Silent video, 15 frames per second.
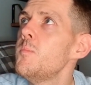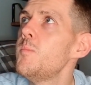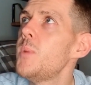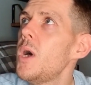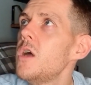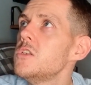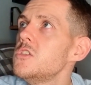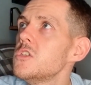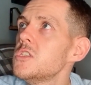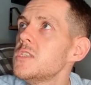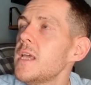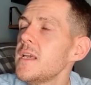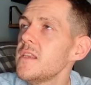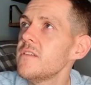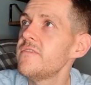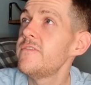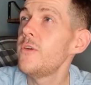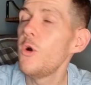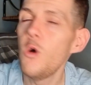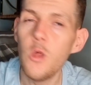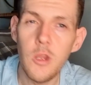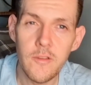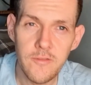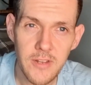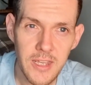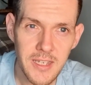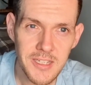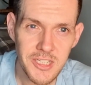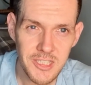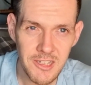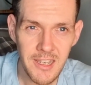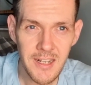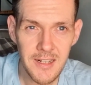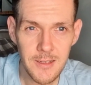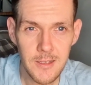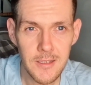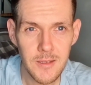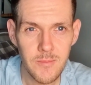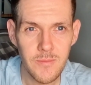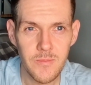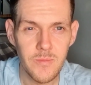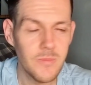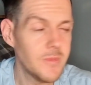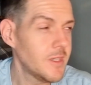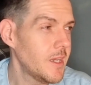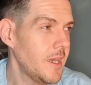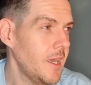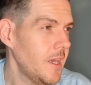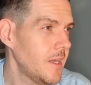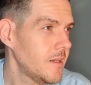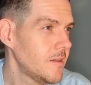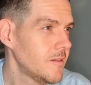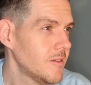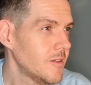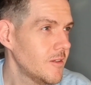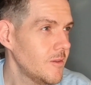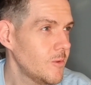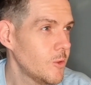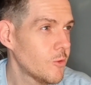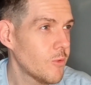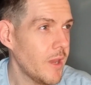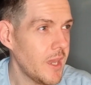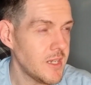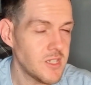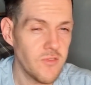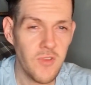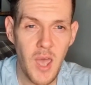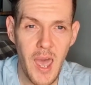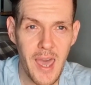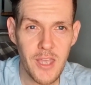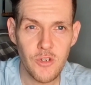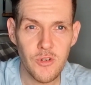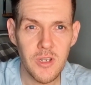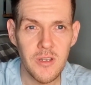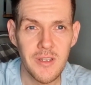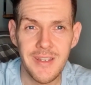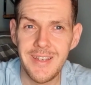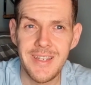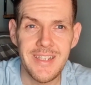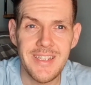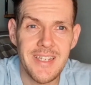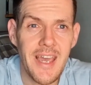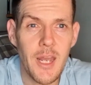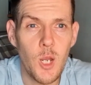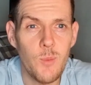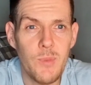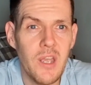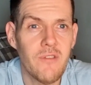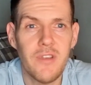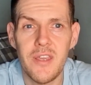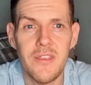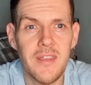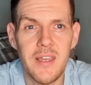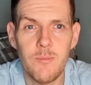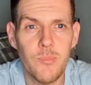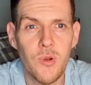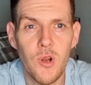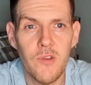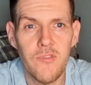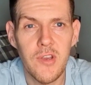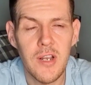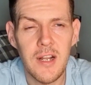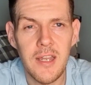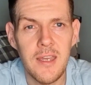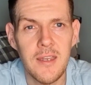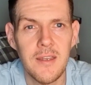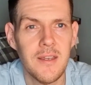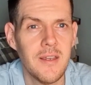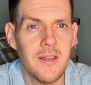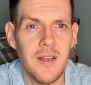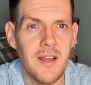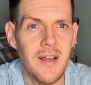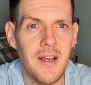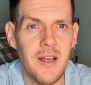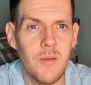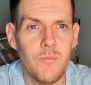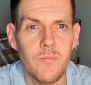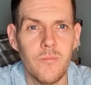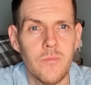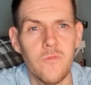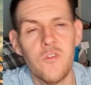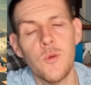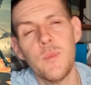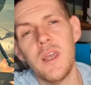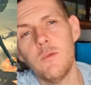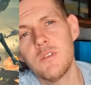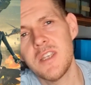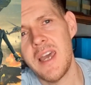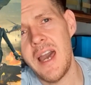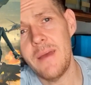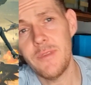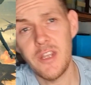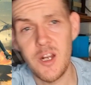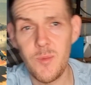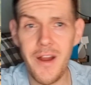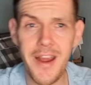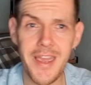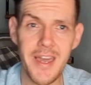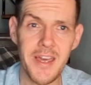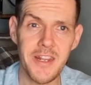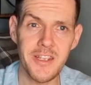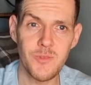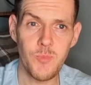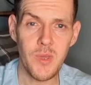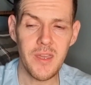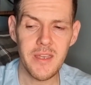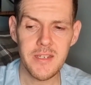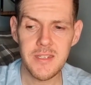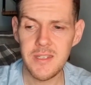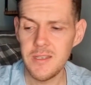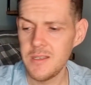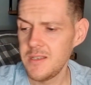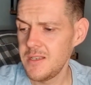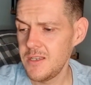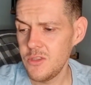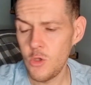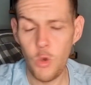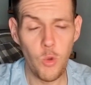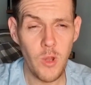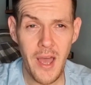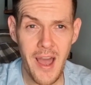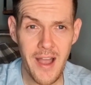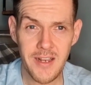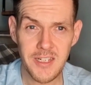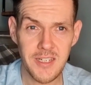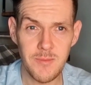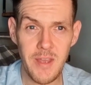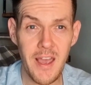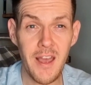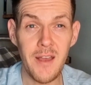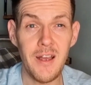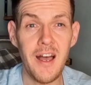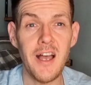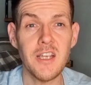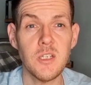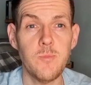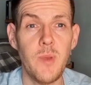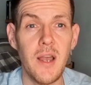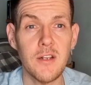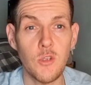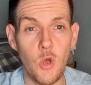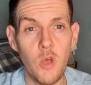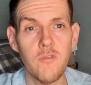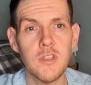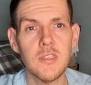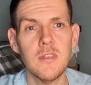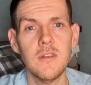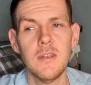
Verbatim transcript: but I just think the fall of like Shield and the rise of Hydra set up everything perfectly. Um, for me, it was Captain America at his best. The whole action aspect of it,